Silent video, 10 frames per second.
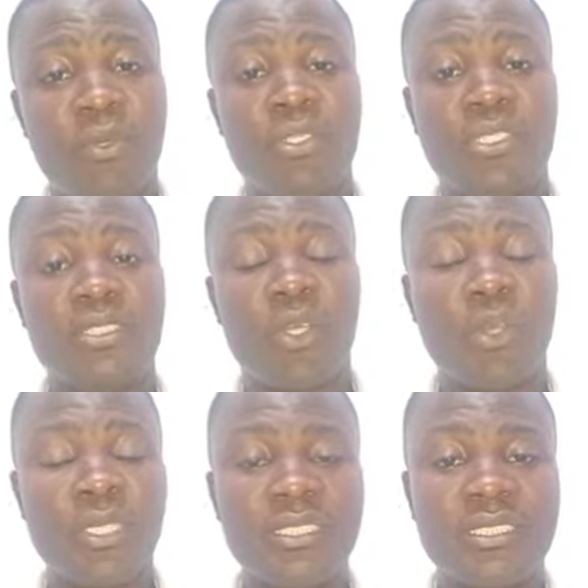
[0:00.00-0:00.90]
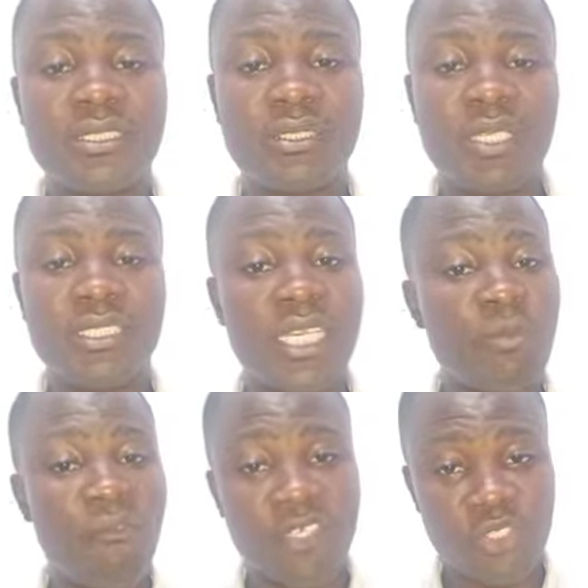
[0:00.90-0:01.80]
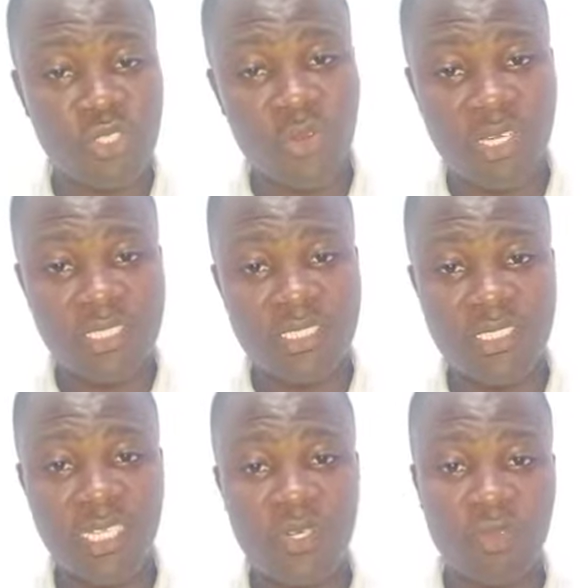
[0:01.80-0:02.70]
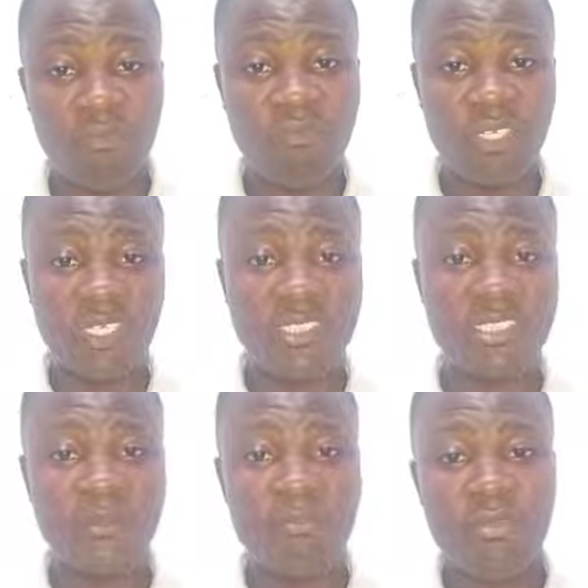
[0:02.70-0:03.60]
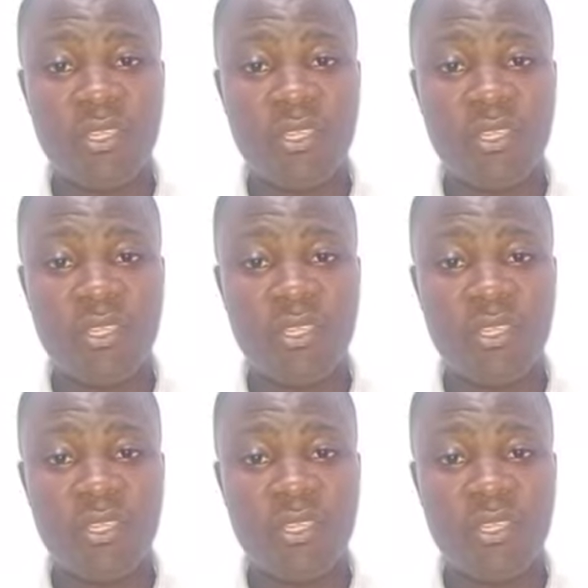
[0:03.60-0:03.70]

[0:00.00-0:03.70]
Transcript: bothers, or it's a hymn of assurance and confidence.